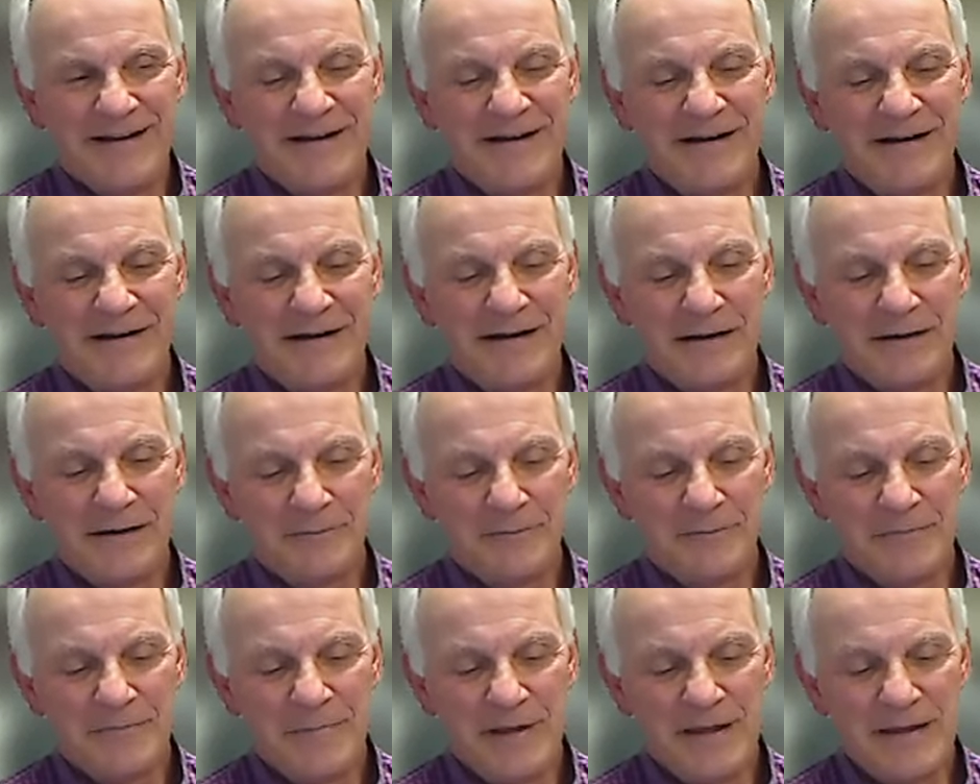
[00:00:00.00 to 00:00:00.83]

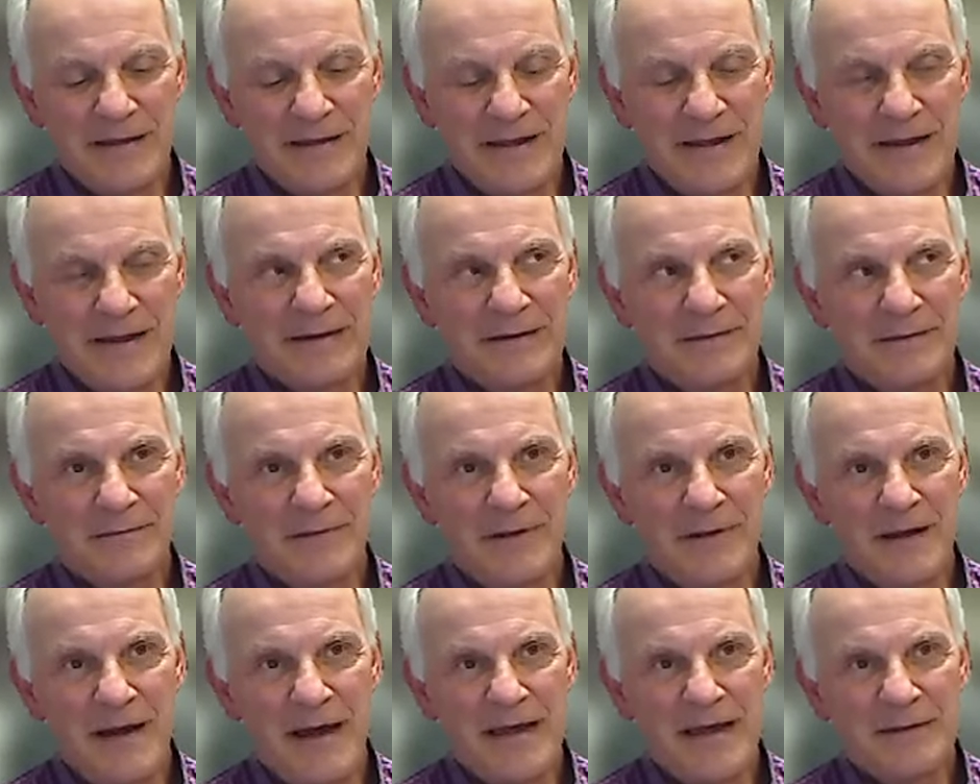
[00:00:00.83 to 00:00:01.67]
Um,
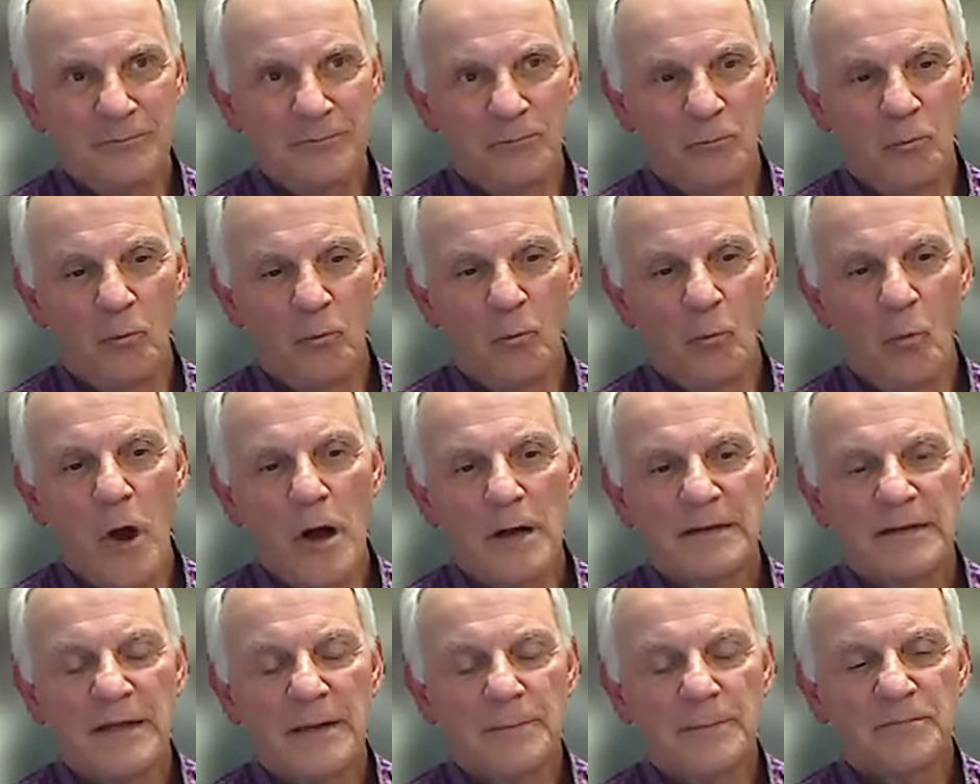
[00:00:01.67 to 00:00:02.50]
and I
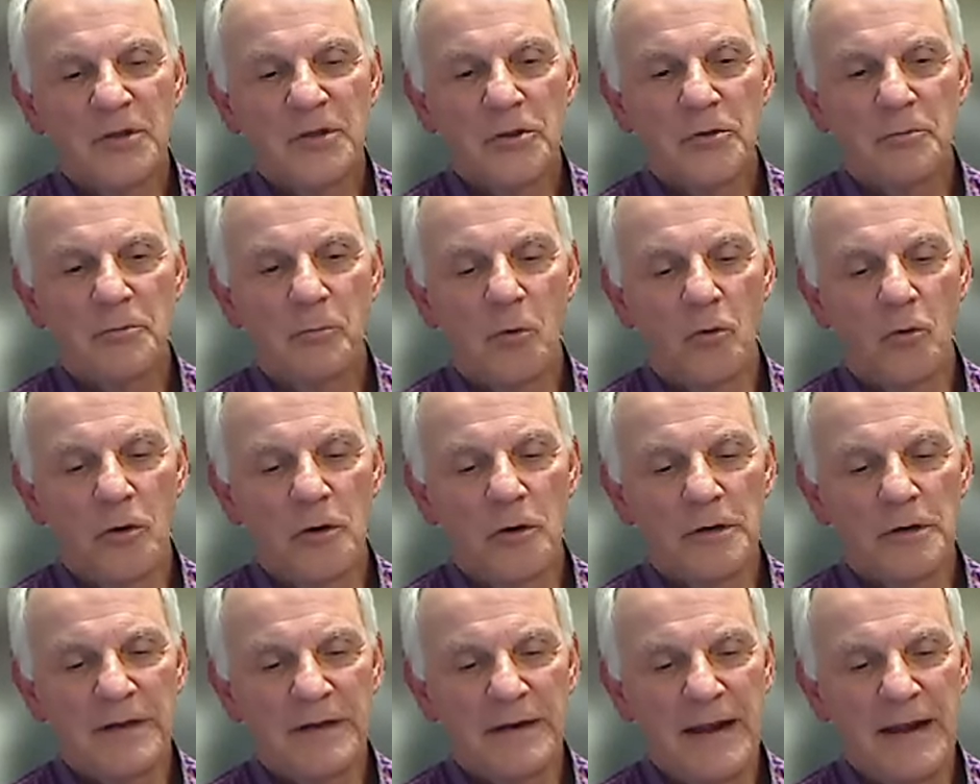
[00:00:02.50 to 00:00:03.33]
walked up to the
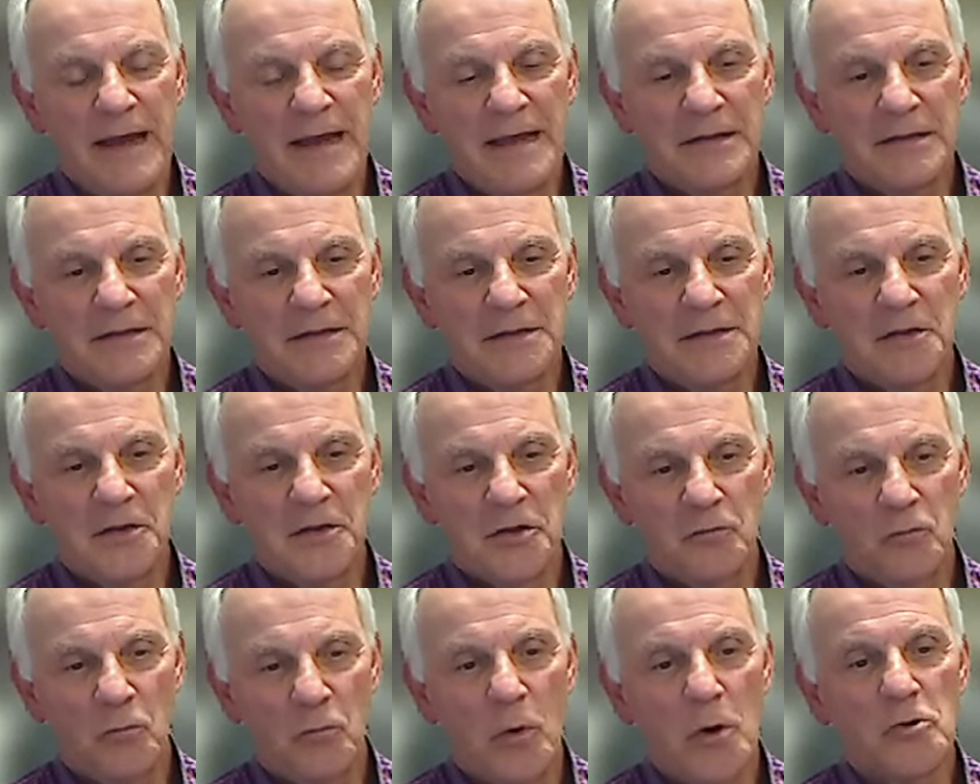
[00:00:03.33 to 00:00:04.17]
board and I
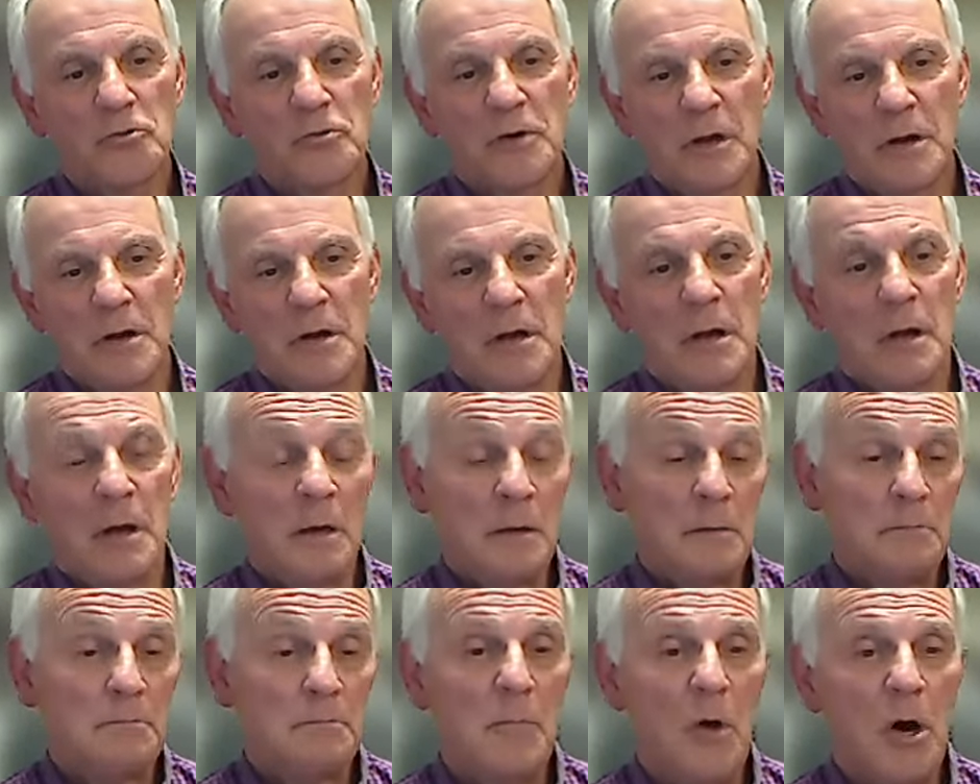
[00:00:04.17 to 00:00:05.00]
just wrote,
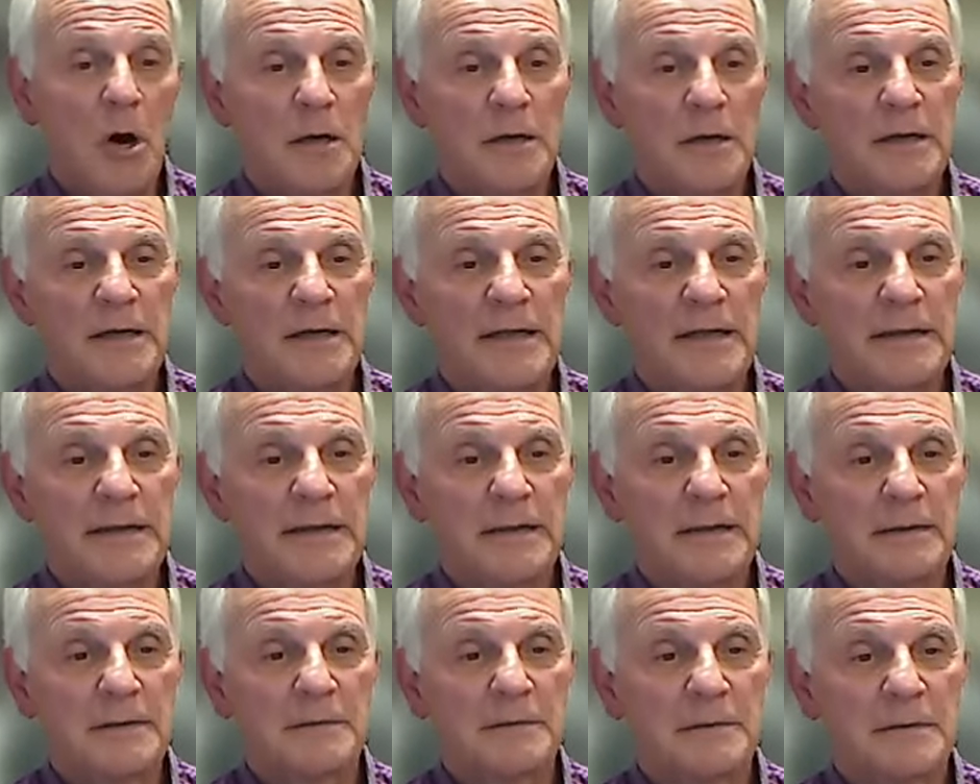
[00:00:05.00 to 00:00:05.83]

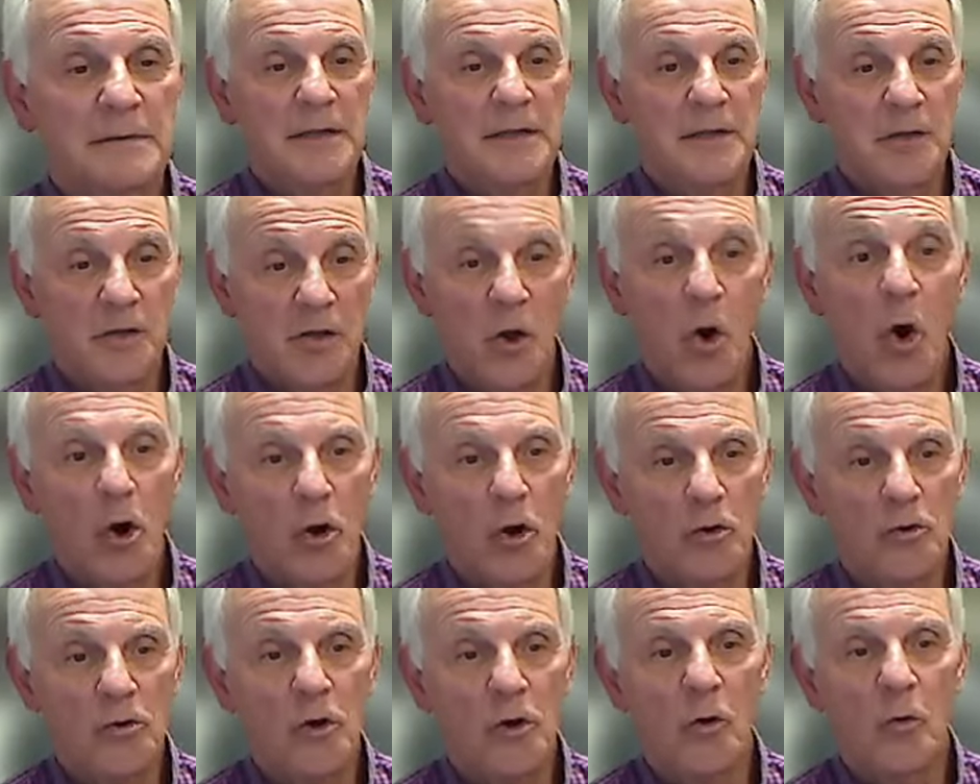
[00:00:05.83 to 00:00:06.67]
marketing is
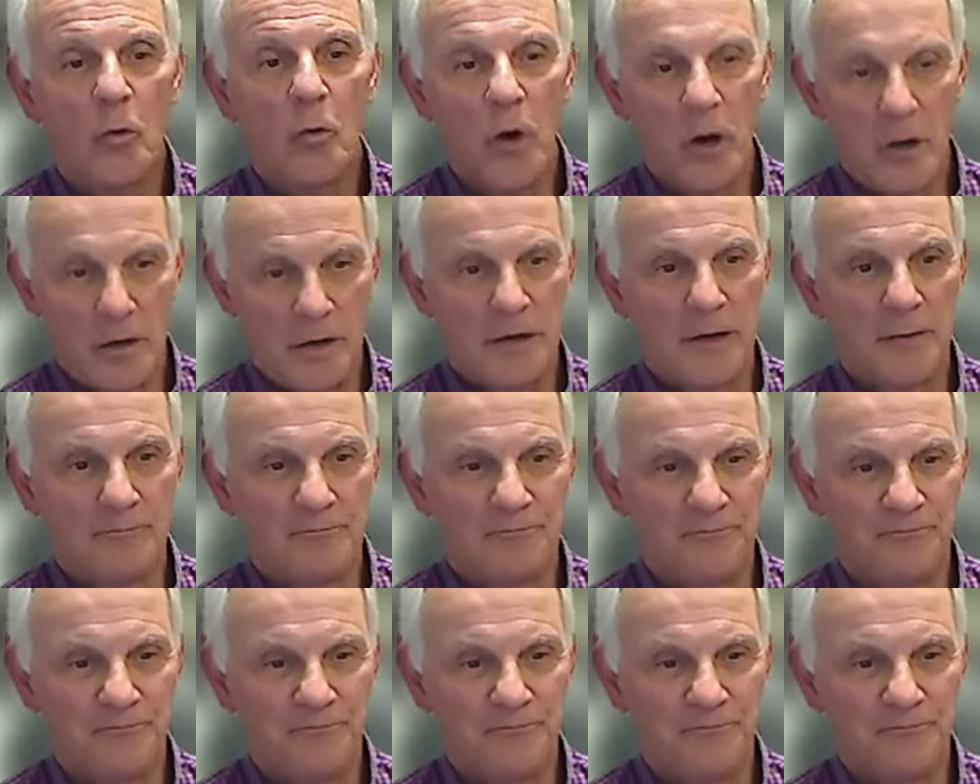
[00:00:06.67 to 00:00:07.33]
hard work